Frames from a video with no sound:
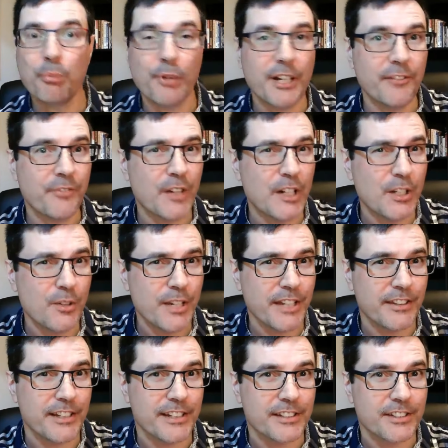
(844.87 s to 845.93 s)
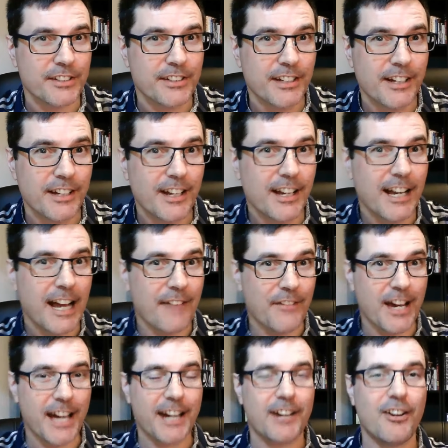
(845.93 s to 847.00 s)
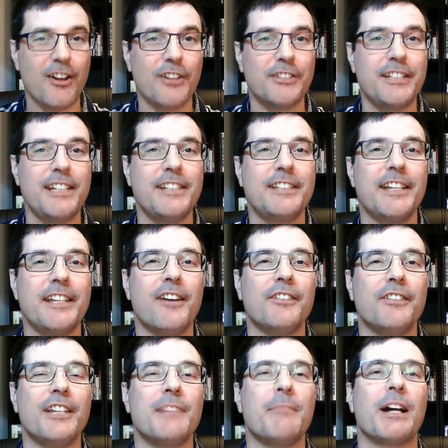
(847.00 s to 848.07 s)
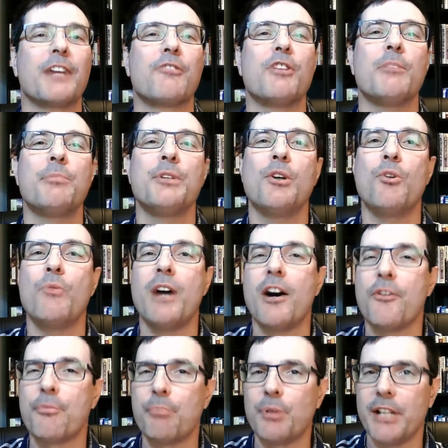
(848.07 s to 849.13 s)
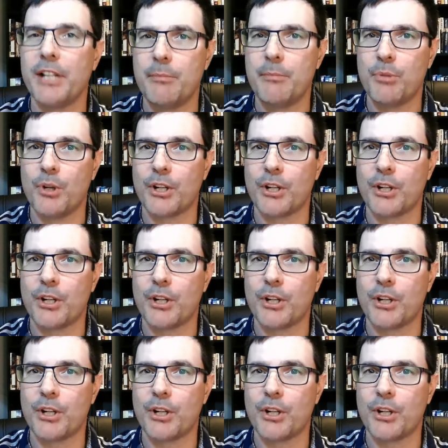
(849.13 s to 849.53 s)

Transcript: for doing this, I've got it all detailed in my Crypto Wealth Playbook.